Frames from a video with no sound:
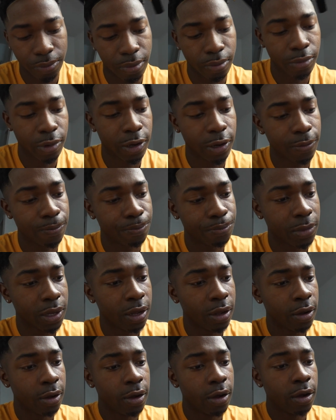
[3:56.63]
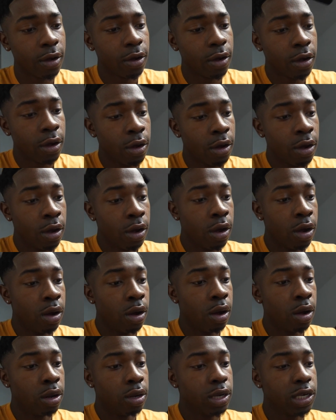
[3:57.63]
But
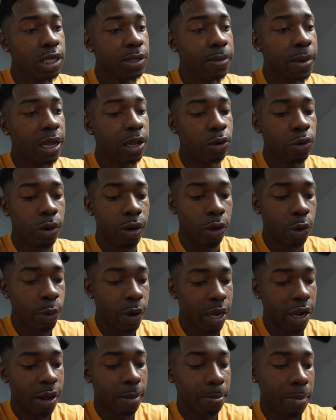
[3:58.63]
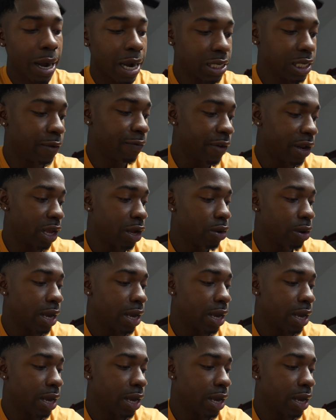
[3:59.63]
this is my little quick unboxing video